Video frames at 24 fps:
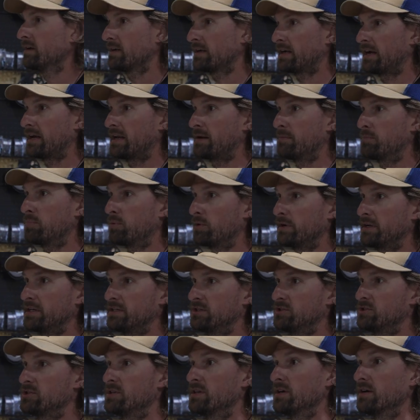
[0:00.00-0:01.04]
kind of
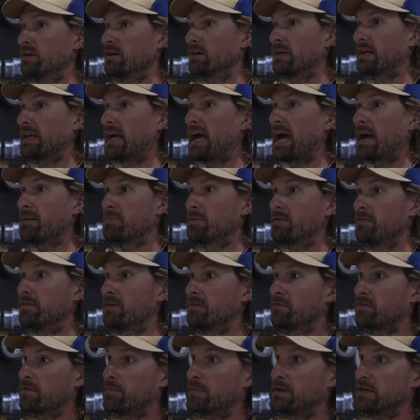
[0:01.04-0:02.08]
bridge the gap of
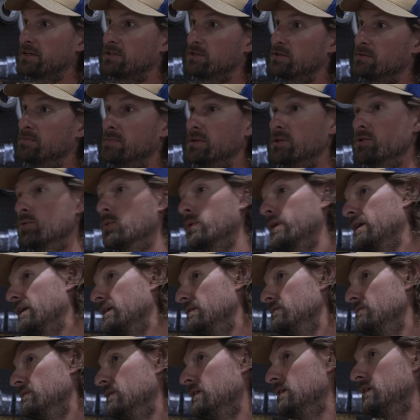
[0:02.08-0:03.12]
information
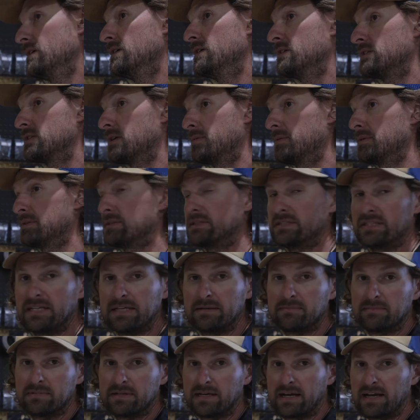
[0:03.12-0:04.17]
between some of this
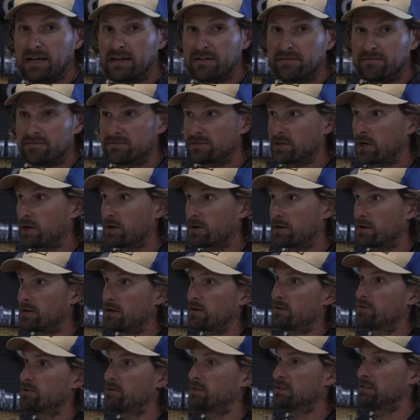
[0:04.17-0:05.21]
deep dive target
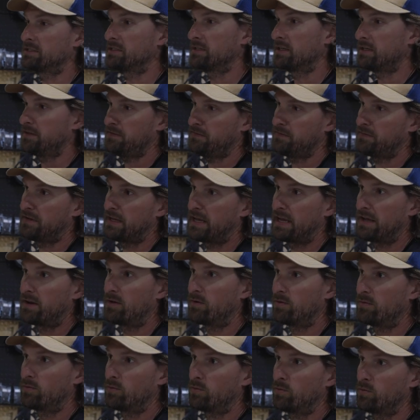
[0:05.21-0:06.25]
archery stuff
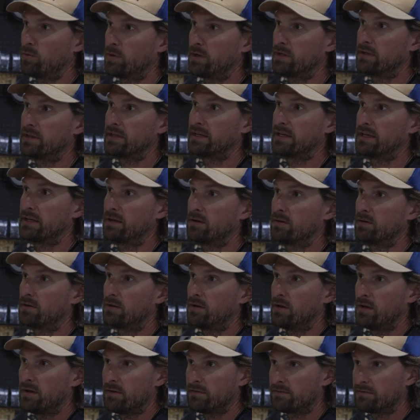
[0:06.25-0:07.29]
and really
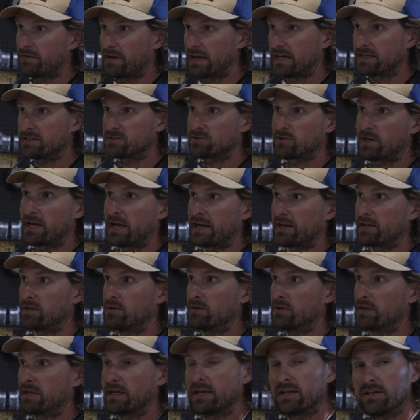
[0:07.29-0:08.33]
fast track
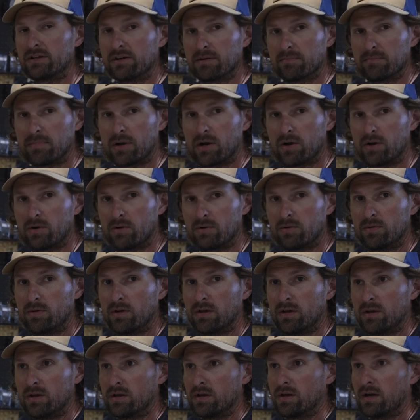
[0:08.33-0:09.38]
you to getting your bow
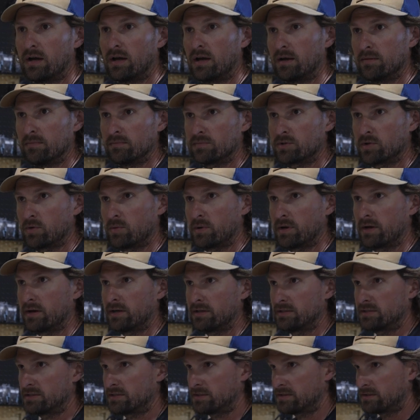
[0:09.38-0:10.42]
to where
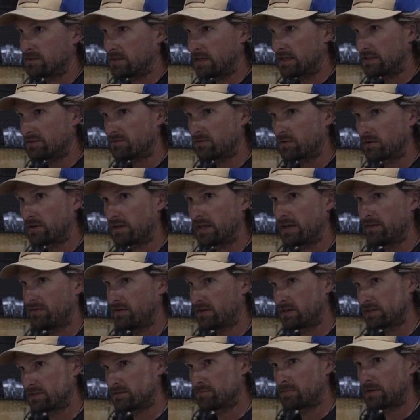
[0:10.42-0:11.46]
it's as
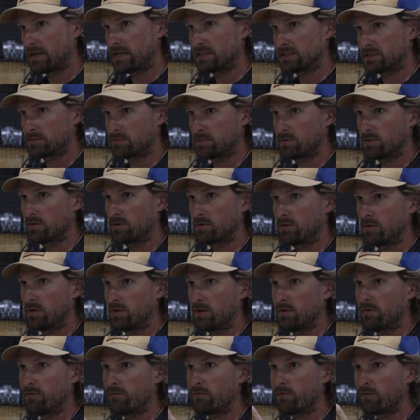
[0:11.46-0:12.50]
forgiving as possible
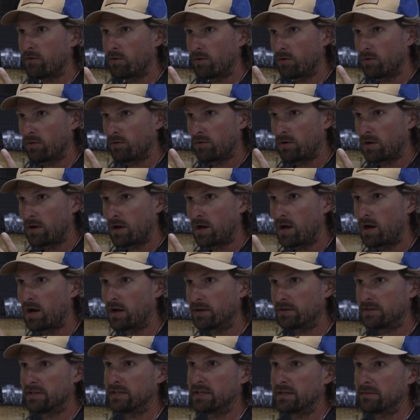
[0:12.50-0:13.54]
for
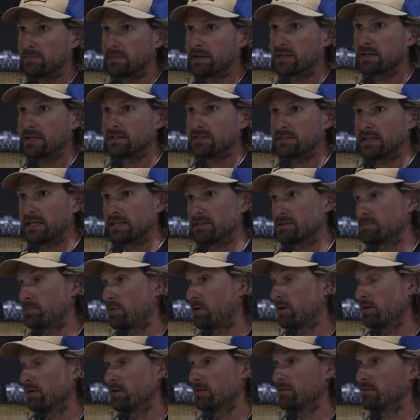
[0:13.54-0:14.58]
hunting, because that's
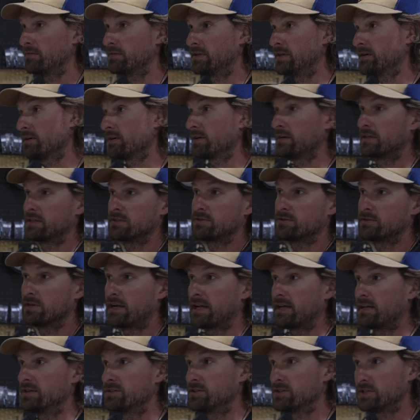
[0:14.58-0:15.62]
part of deer hunting
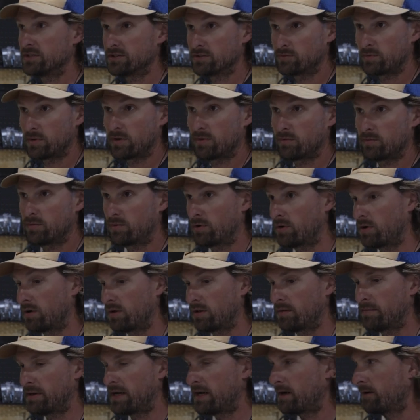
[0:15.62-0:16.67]
strategy is what we're
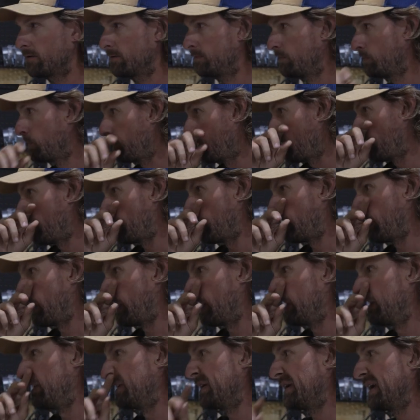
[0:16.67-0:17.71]
all about,
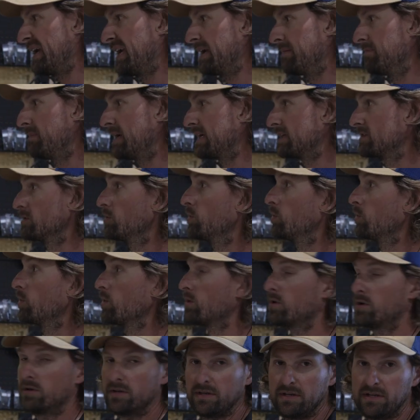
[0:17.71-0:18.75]
and it makes a
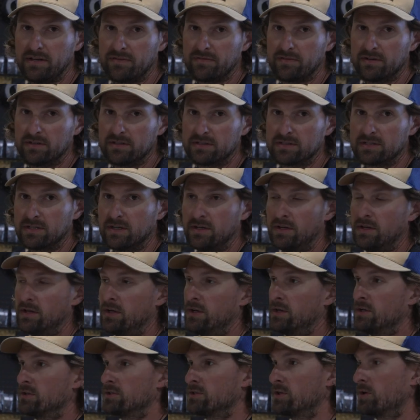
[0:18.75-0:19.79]
world of difference.
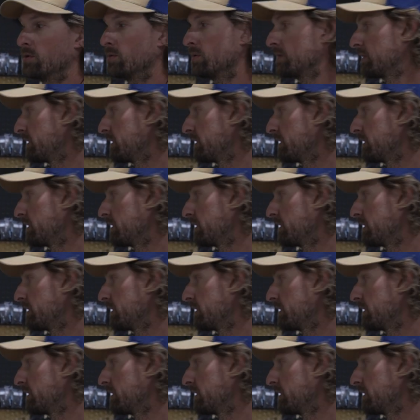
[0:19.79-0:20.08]
So we're